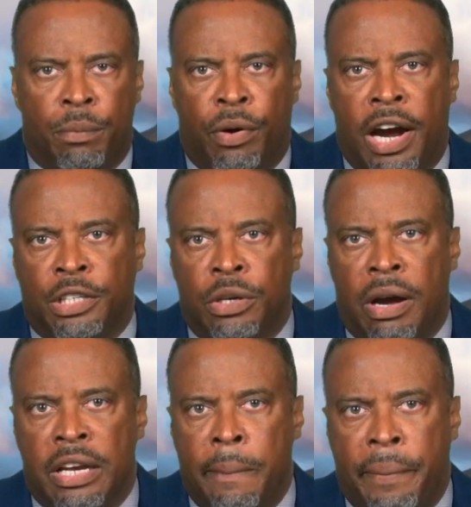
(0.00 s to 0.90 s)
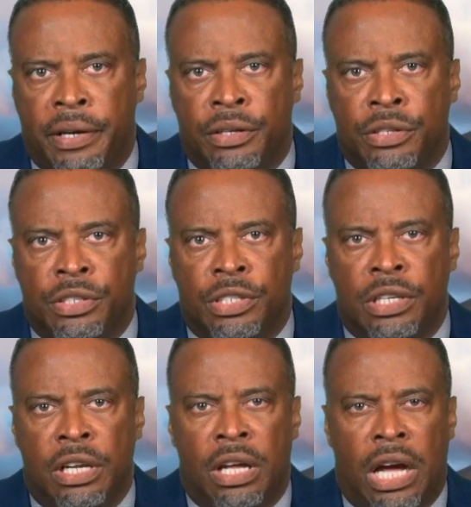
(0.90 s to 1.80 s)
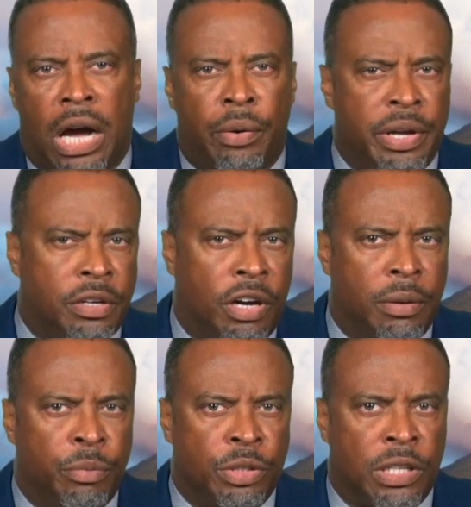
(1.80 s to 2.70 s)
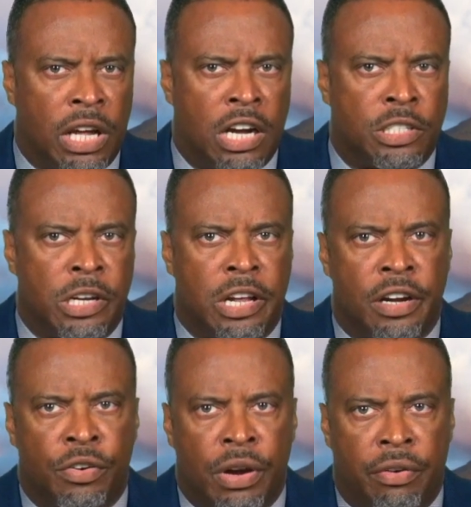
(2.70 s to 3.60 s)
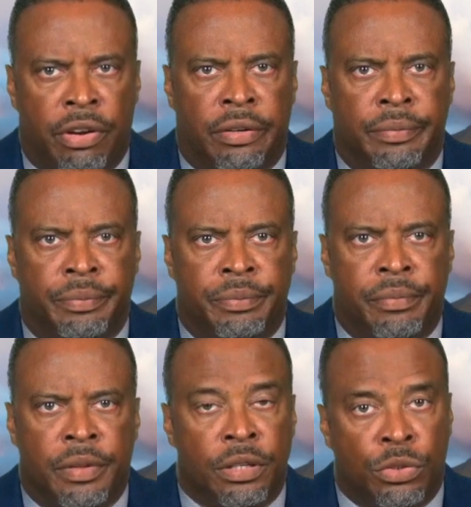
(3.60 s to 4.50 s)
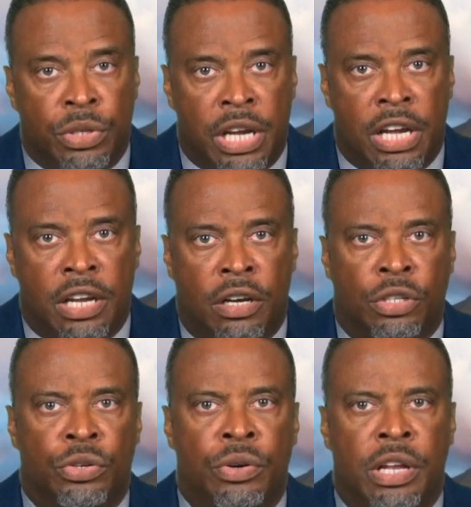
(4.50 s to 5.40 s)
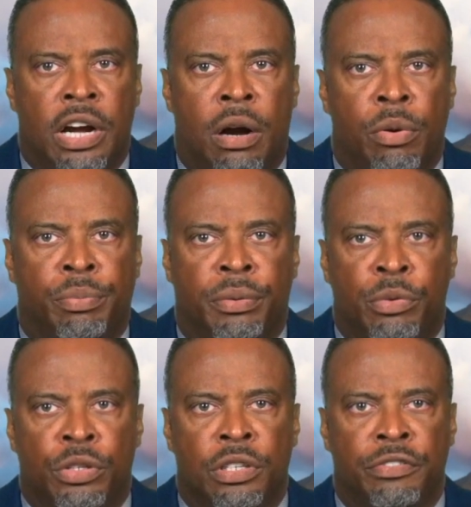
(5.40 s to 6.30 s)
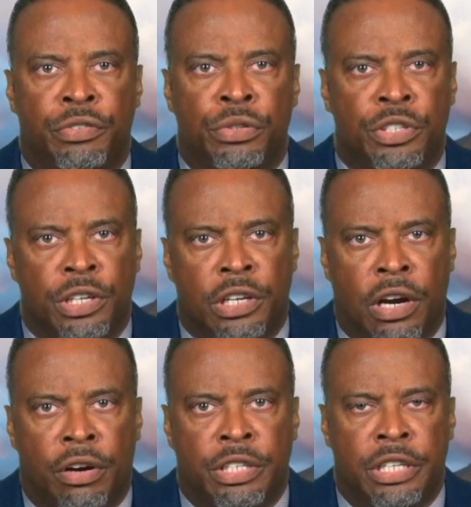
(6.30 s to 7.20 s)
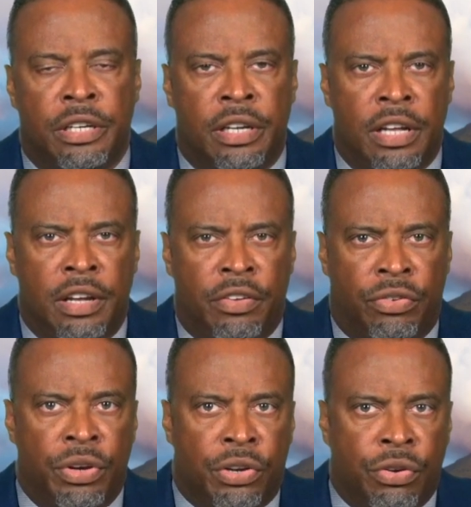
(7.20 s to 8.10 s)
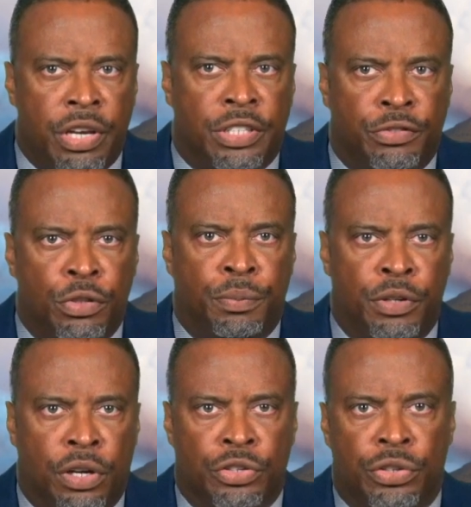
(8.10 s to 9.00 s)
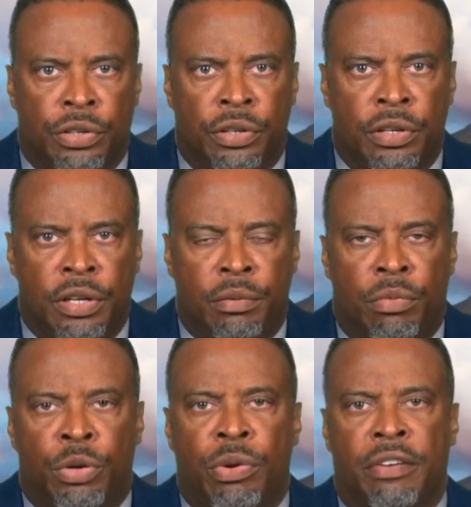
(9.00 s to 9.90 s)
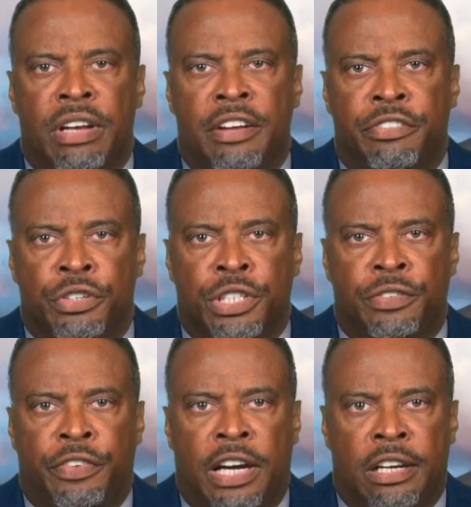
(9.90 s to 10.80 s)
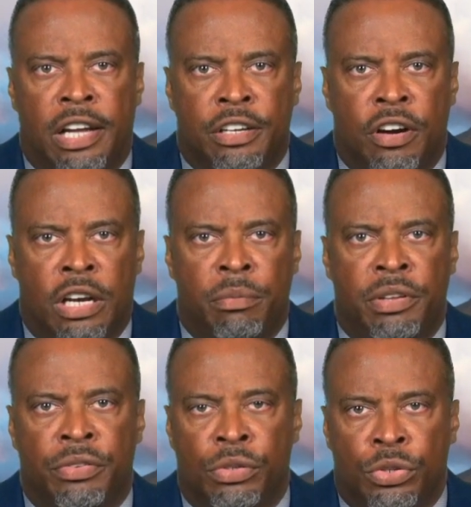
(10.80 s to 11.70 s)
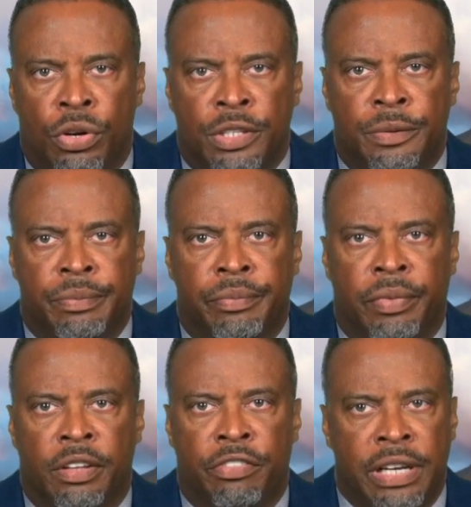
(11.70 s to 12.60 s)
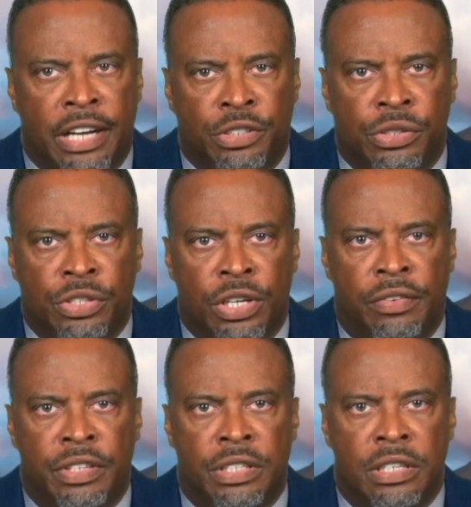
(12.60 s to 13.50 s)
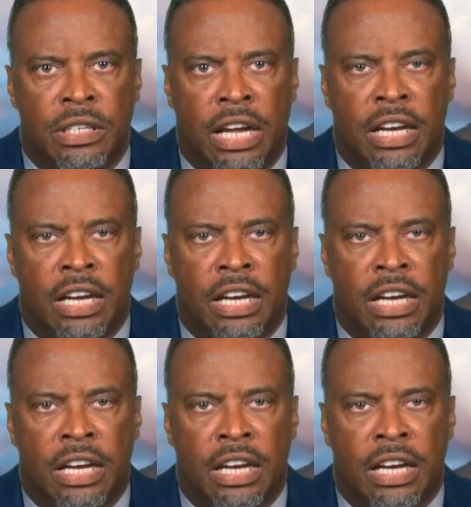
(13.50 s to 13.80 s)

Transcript: Prior to our independence, our economy was largely agrarian. Today, not only are we promoting food security through increased food production, but we have diversified our economy through tourism, financial services,